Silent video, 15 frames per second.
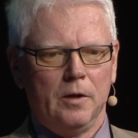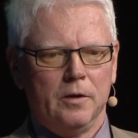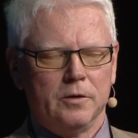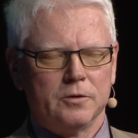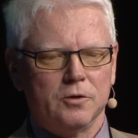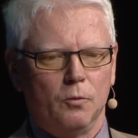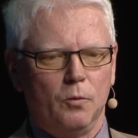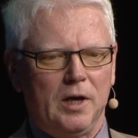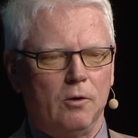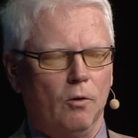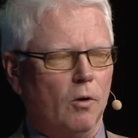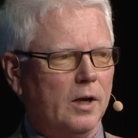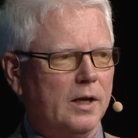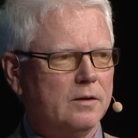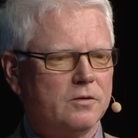So we
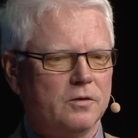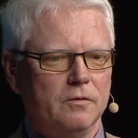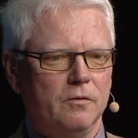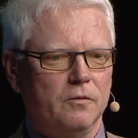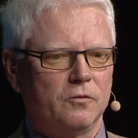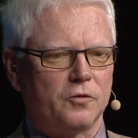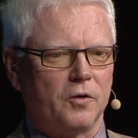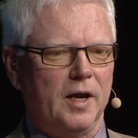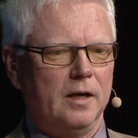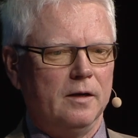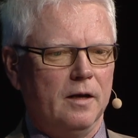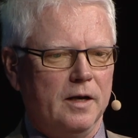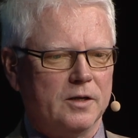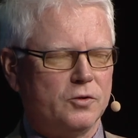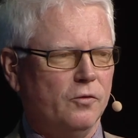call it train
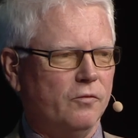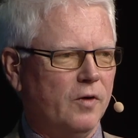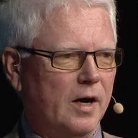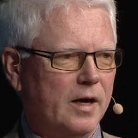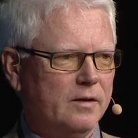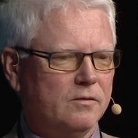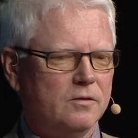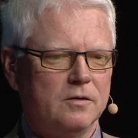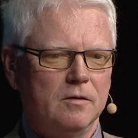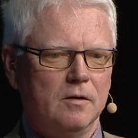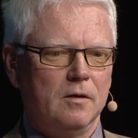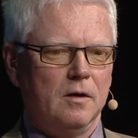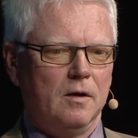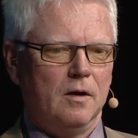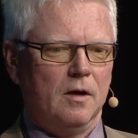as you fight,
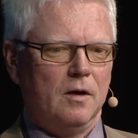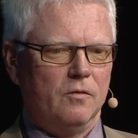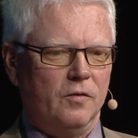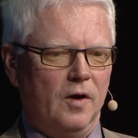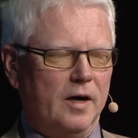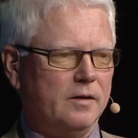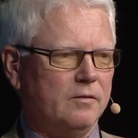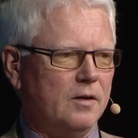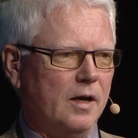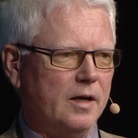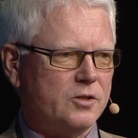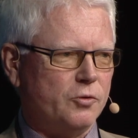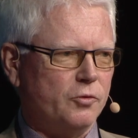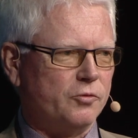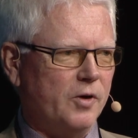fight
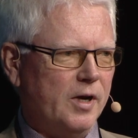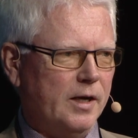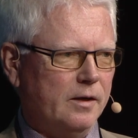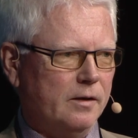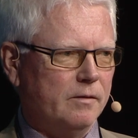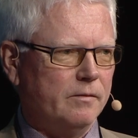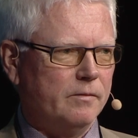as you train.